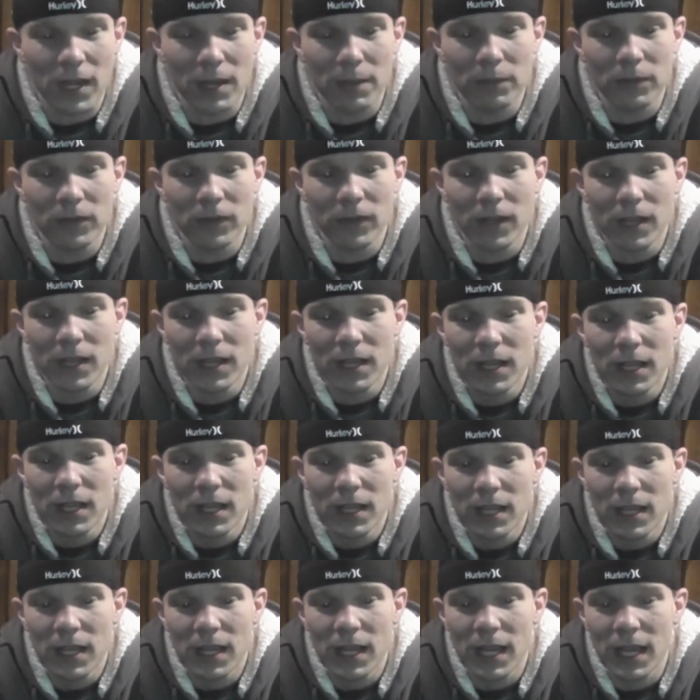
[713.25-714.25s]
games,
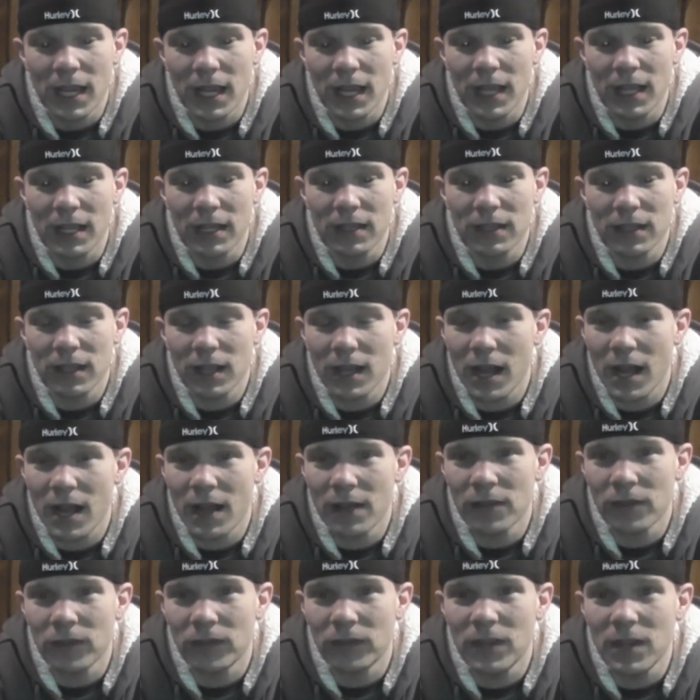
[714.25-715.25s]
and
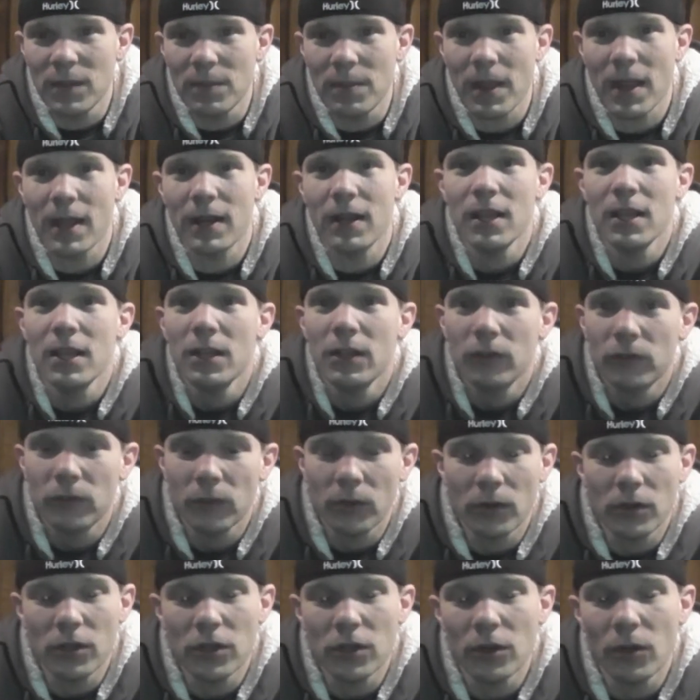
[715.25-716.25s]
on this D-pad.
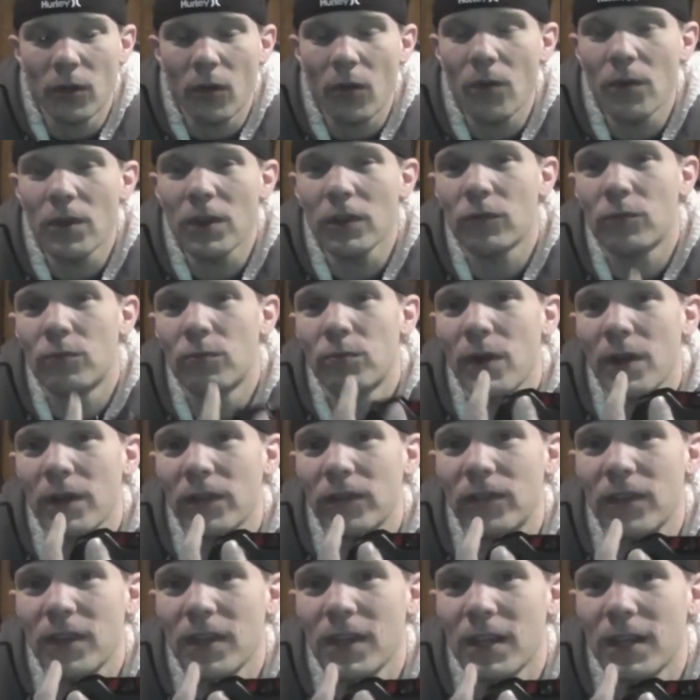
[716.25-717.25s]
So you're always
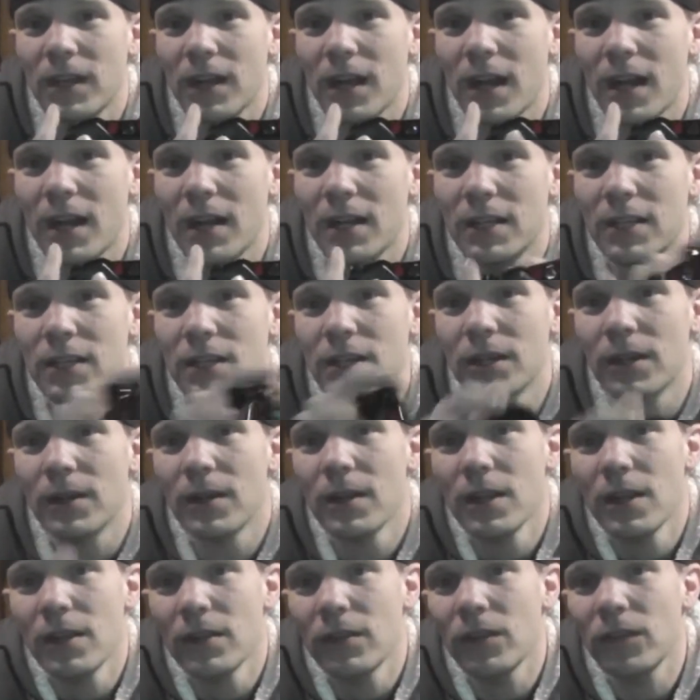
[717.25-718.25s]
resting it on
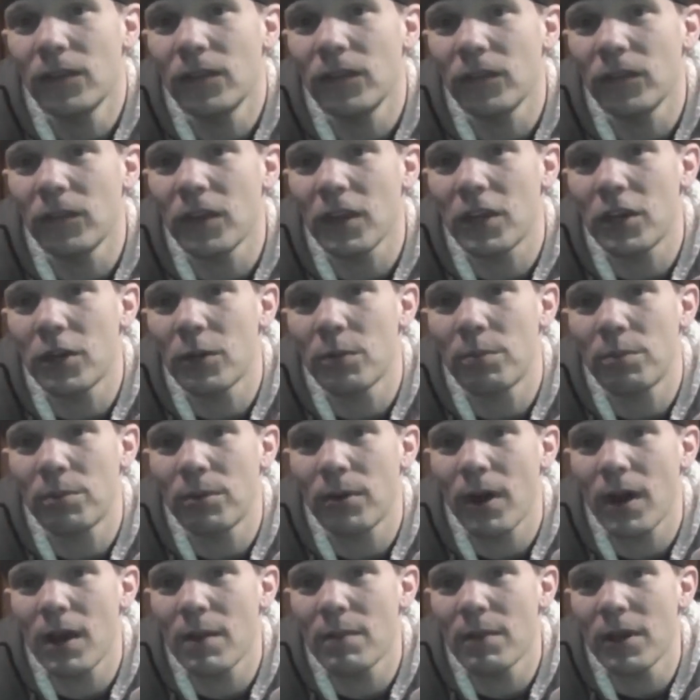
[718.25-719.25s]
here. This is like your
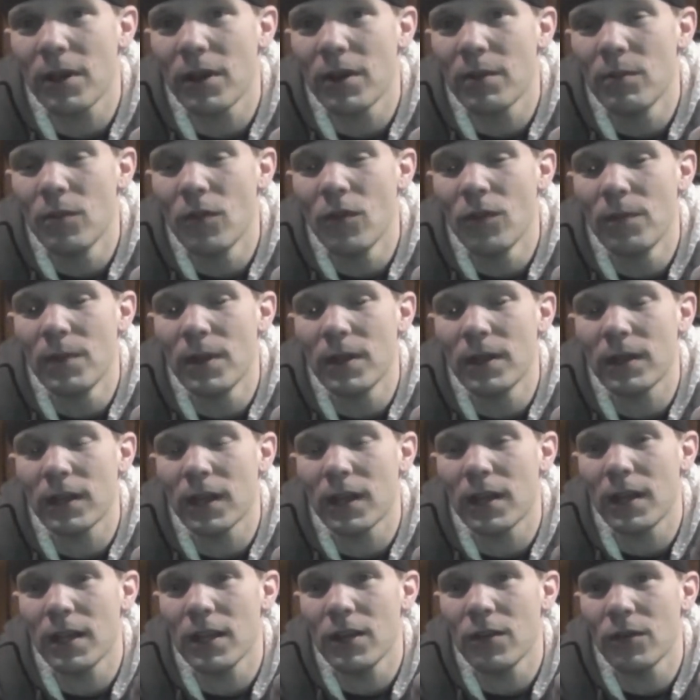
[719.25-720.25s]
primary movement.
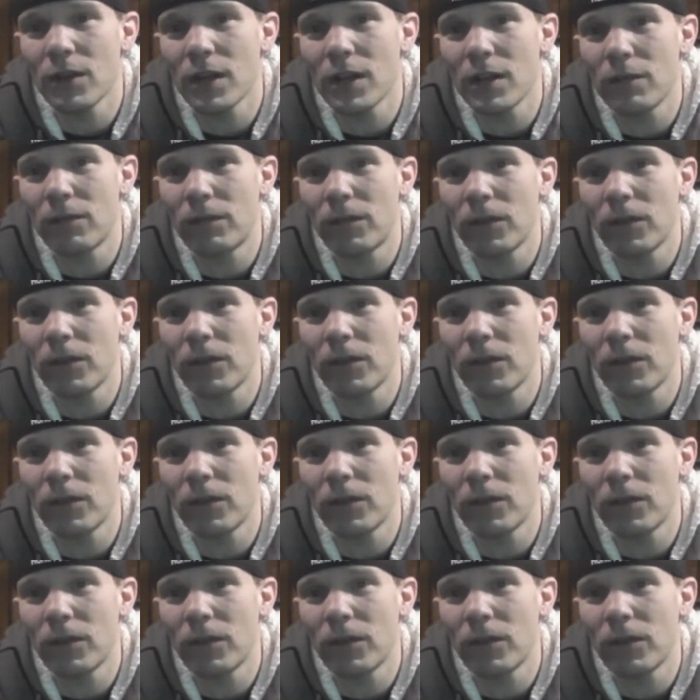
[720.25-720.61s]
You know, again,